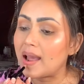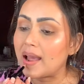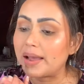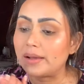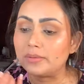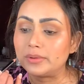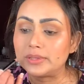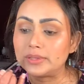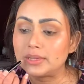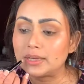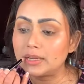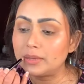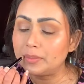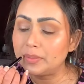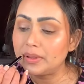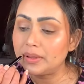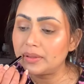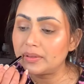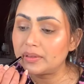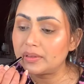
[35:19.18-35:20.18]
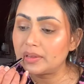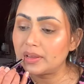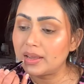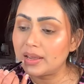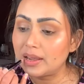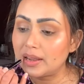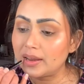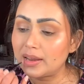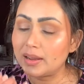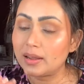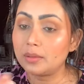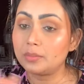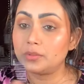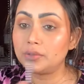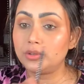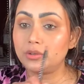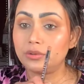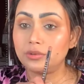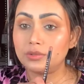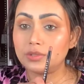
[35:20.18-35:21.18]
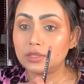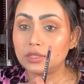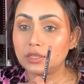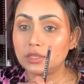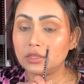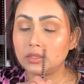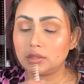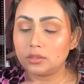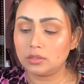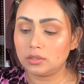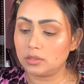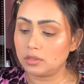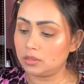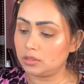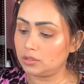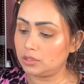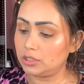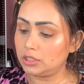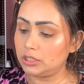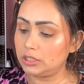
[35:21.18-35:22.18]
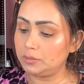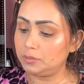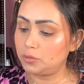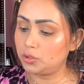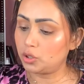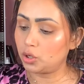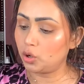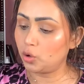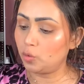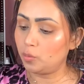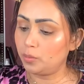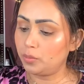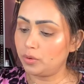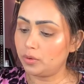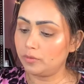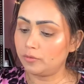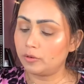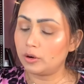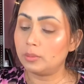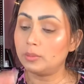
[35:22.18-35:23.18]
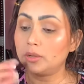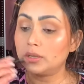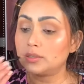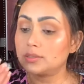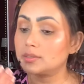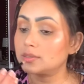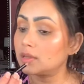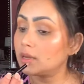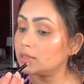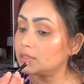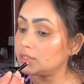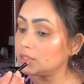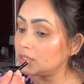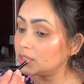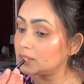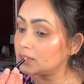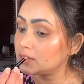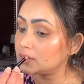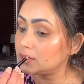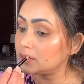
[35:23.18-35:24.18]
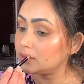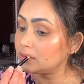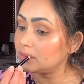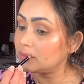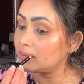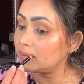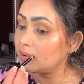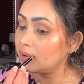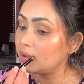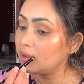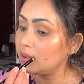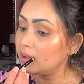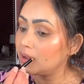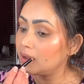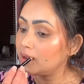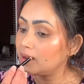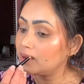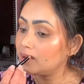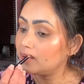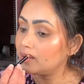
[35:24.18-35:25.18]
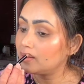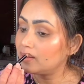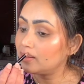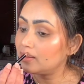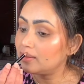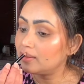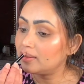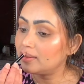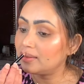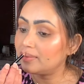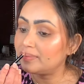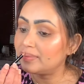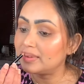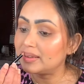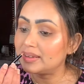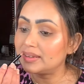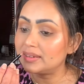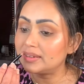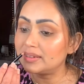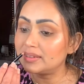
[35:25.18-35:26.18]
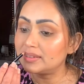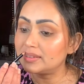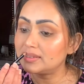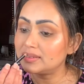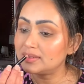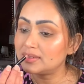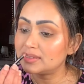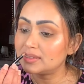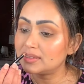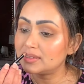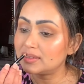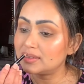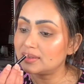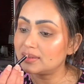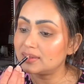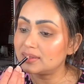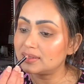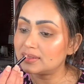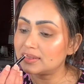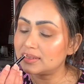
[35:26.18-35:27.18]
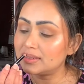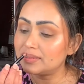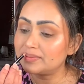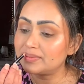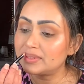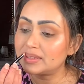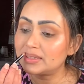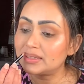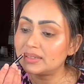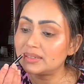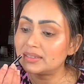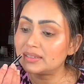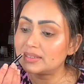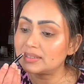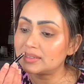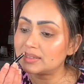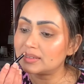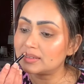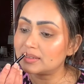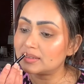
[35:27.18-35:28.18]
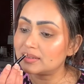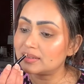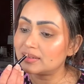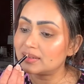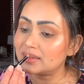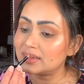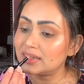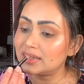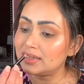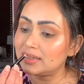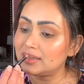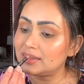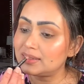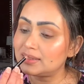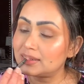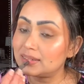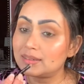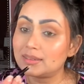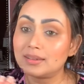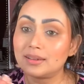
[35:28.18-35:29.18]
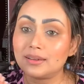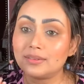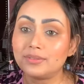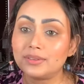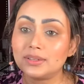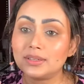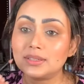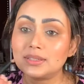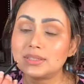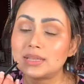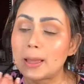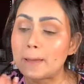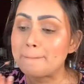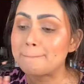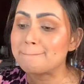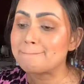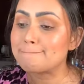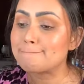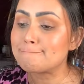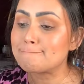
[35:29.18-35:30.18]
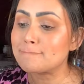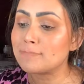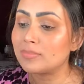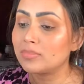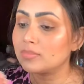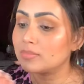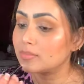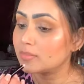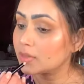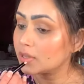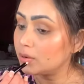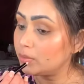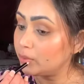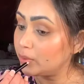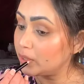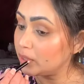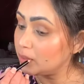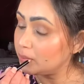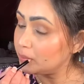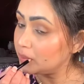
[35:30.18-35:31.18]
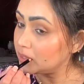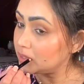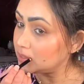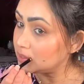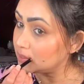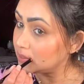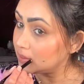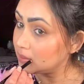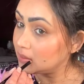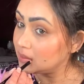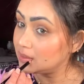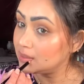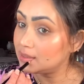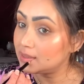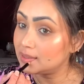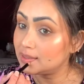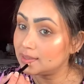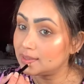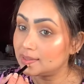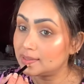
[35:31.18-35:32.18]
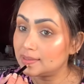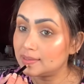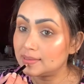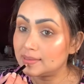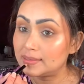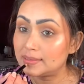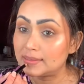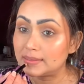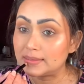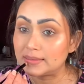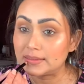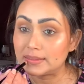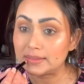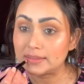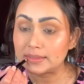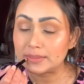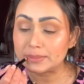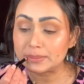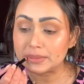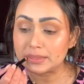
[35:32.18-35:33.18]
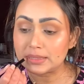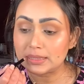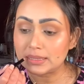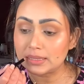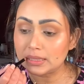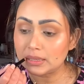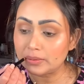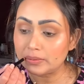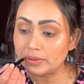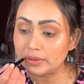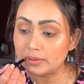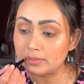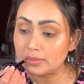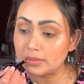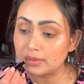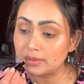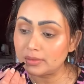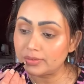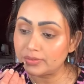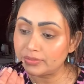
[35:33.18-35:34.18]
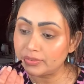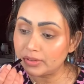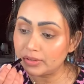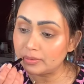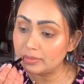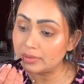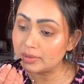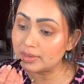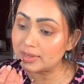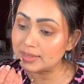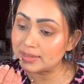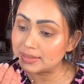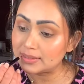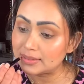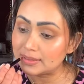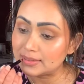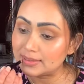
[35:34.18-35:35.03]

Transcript: With that being said, I'm using the Deep Taupe from Anastasia's new lip liners. And these lip liners are great. Love it. Wooden pencil is one of my favorite.